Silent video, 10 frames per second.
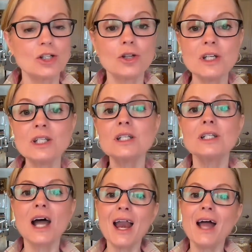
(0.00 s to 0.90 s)
So this
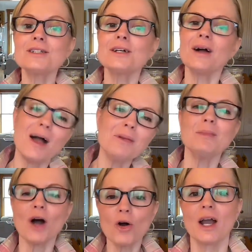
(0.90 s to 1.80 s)
is not as, I
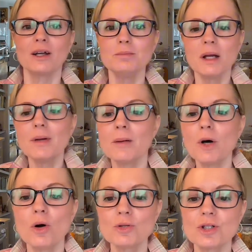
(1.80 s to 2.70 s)
mean, okay, maybe I'm
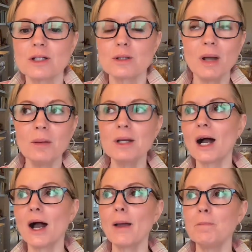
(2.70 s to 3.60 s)
a hostess. Maybe
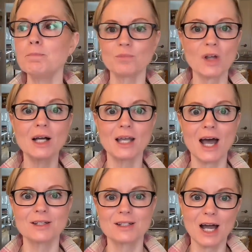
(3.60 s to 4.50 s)
I'm a
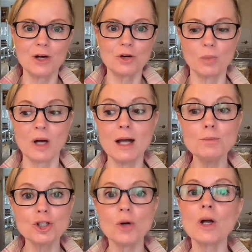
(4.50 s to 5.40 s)
guest. I don't know. But
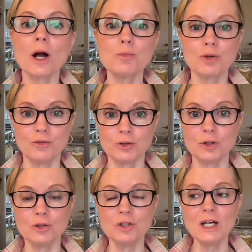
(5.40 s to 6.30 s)
I'm showing up with
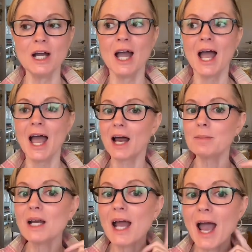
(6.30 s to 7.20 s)
food and
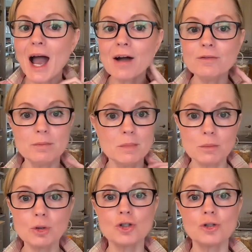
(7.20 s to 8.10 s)
I'm going to have
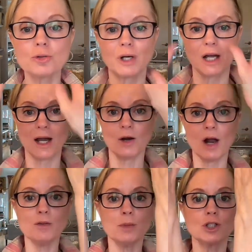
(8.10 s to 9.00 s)
minimal jewelry. I don't
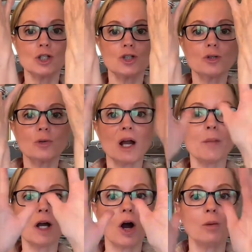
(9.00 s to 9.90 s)
have a bunch of jewelry on
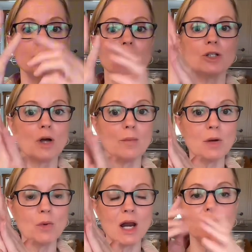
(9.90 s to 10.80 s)
my arms, but I do have
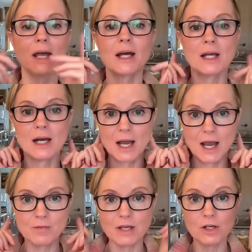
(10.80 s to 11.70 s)
my wedding band and I
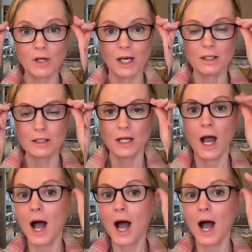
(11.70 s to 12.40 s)
have earrings.